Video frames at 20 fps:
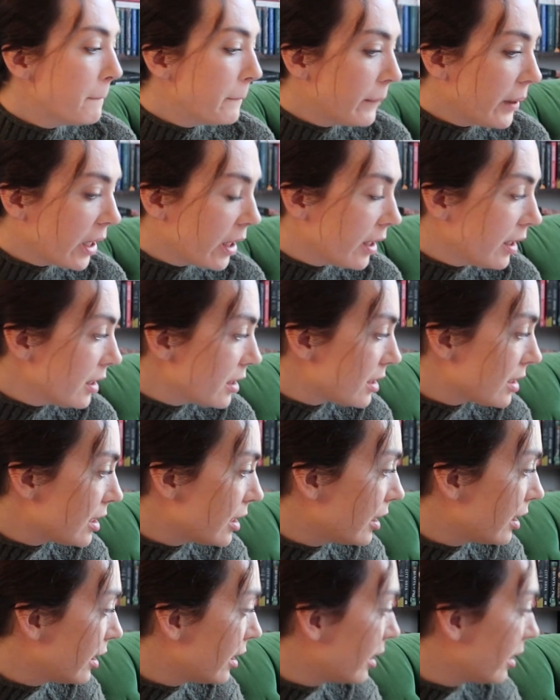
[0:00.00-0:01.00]
But
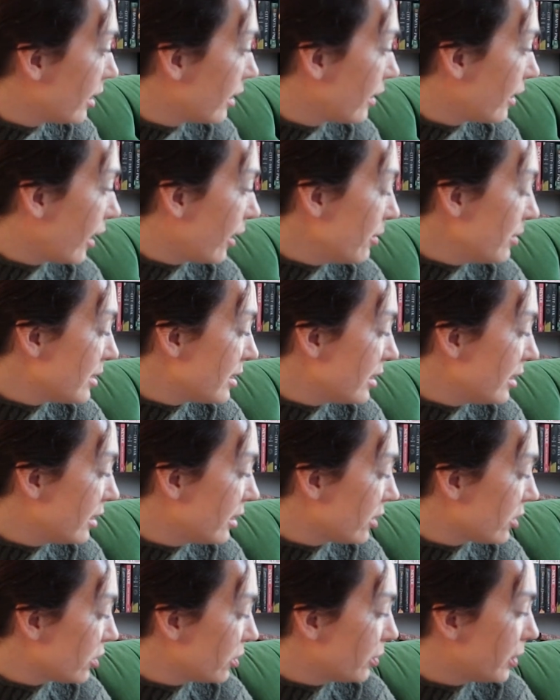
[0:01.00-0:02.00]
that was the
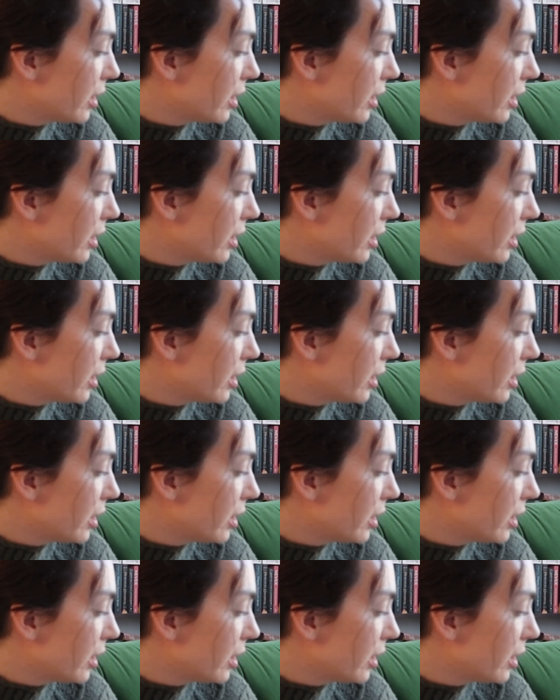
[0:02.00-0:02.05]
initial